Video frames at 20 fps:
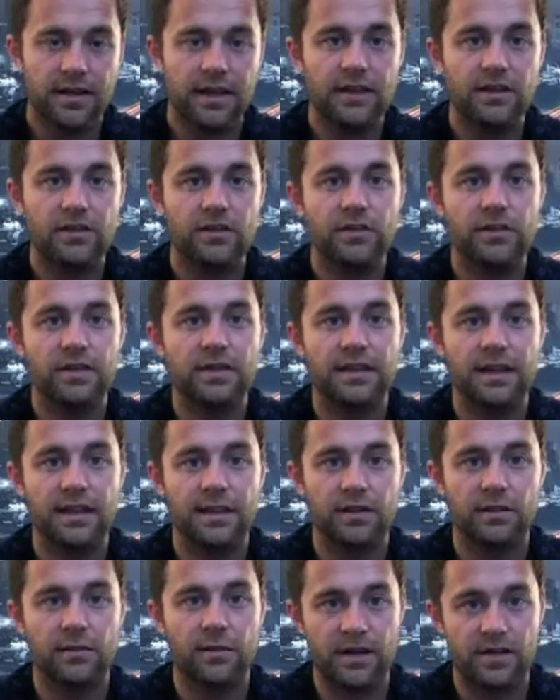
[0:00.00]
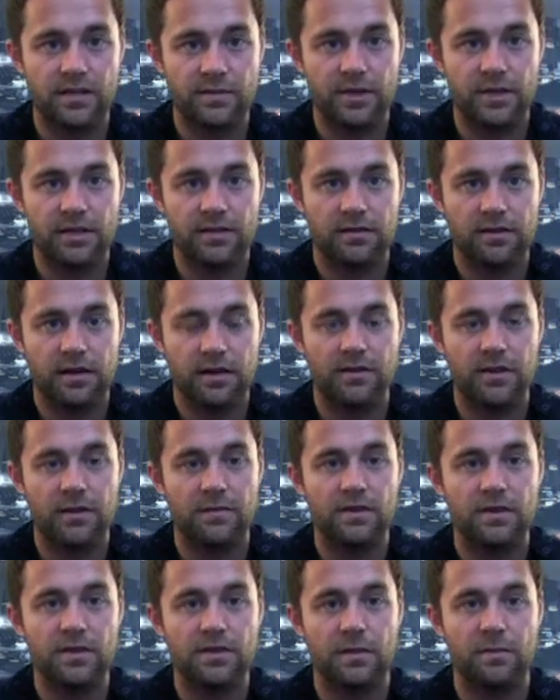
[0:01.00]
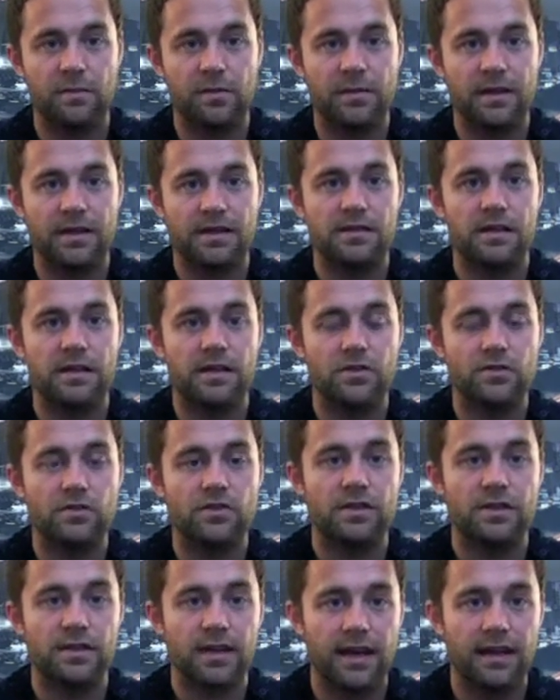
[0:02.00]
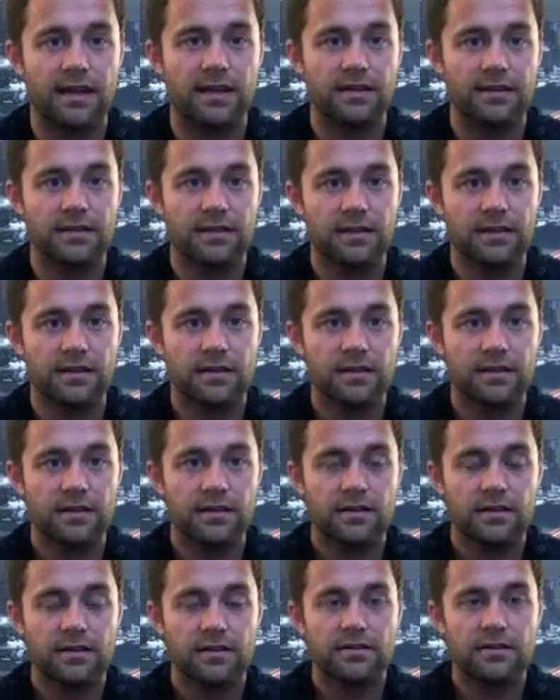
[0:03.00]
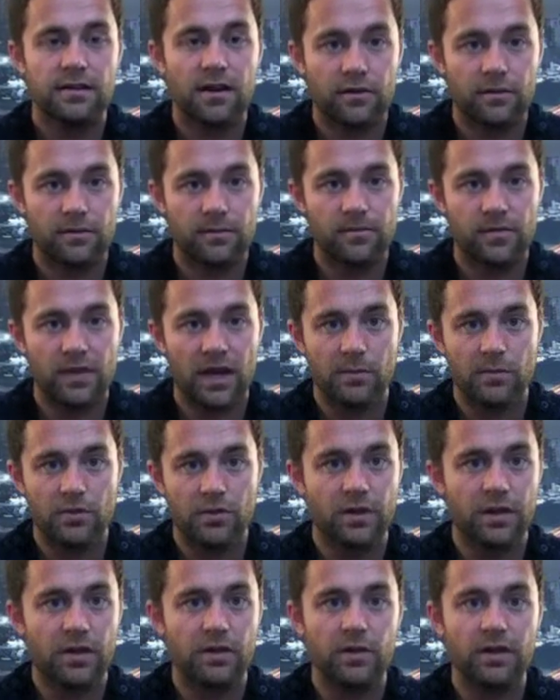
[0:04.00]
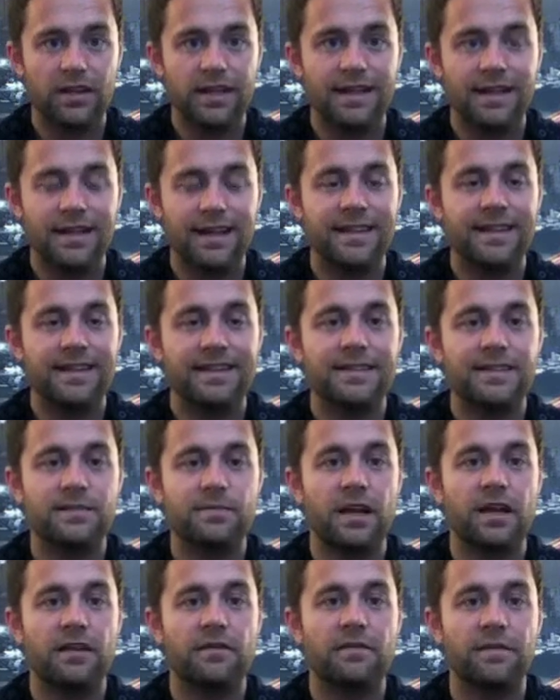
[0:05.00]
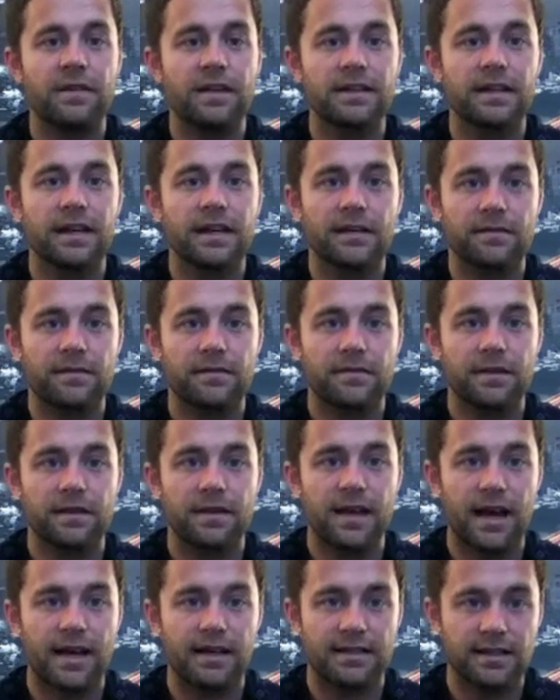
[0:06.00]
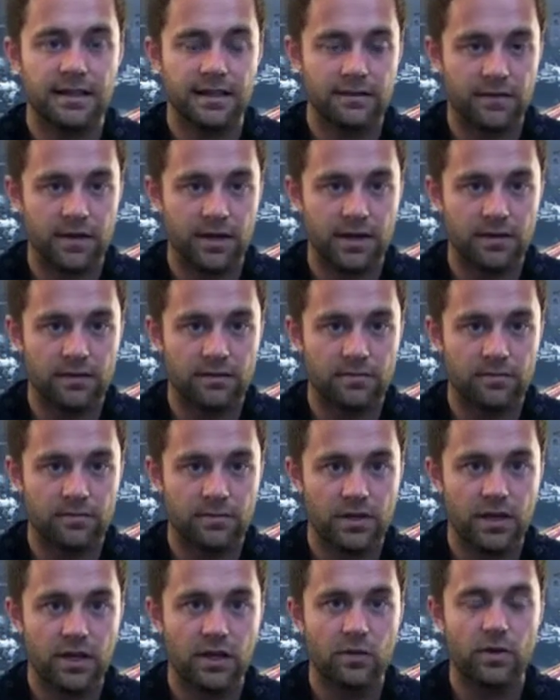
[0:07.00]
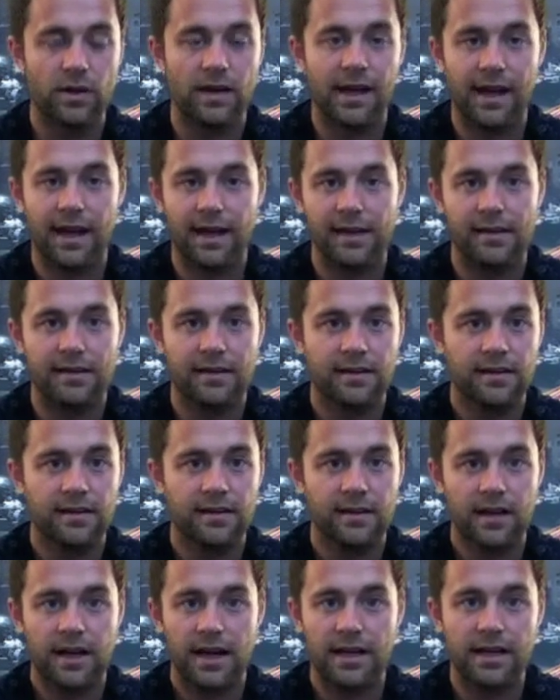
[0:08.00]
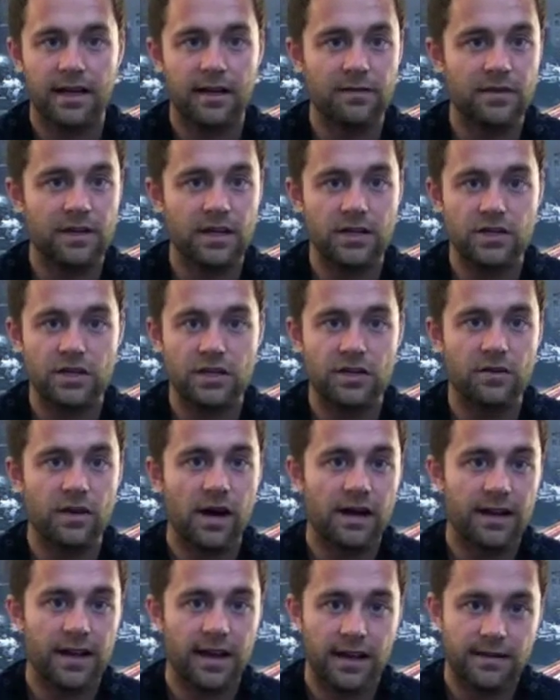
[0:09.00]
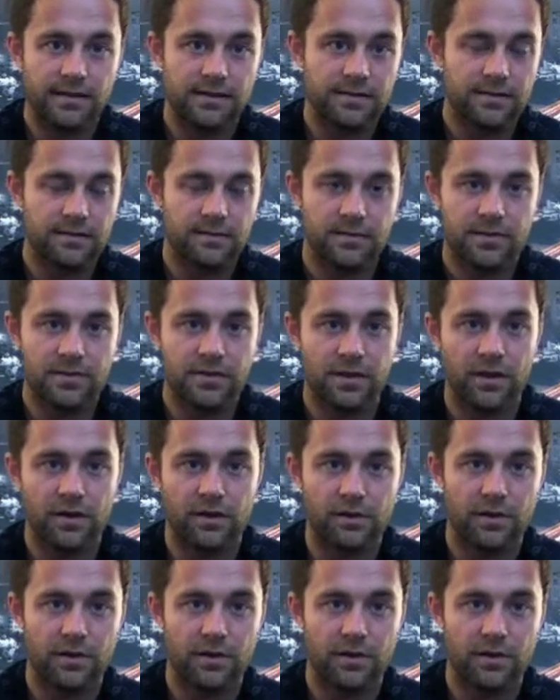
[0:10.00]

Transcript: into the daily regimen of different supplements that you should take. So, I'm Drew Canole, and this has been a FitLife.tv Q&A. I love dishing you out A's. So,